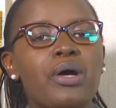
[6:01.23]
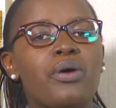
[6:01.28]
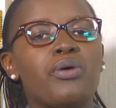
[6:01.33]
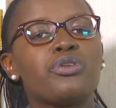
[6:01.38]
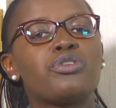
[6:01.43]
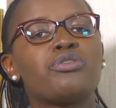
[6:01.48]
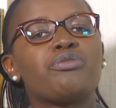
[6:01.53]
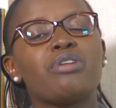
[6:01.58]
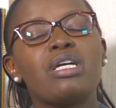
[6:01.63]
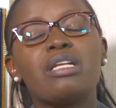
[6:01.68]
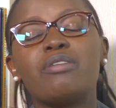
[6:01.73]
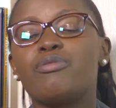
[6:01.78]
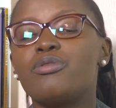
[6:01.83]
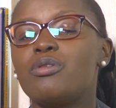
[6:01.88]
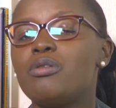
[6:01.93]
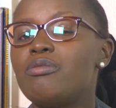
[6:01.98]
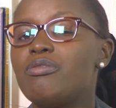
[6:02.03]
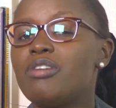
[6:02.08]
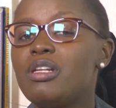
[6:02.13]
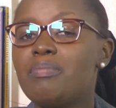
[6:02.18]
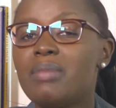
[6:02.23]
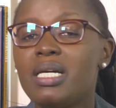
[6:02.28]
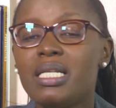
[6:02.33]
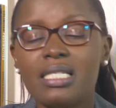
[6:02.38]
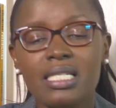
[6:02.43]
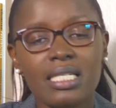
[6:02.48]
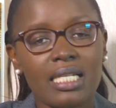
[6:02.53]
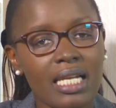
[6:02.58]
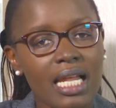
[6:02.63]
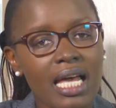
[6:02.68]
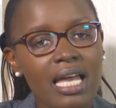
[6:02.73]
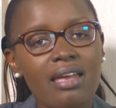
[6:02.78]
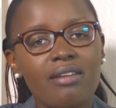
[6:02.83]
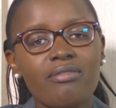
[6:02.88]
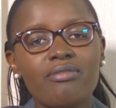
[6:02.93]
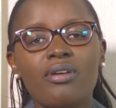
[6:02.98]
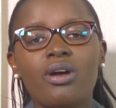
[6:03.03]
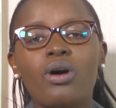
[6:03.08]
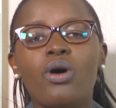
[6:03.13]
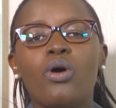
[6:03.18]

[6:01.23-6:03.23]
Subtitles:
or to find fulfillment in life,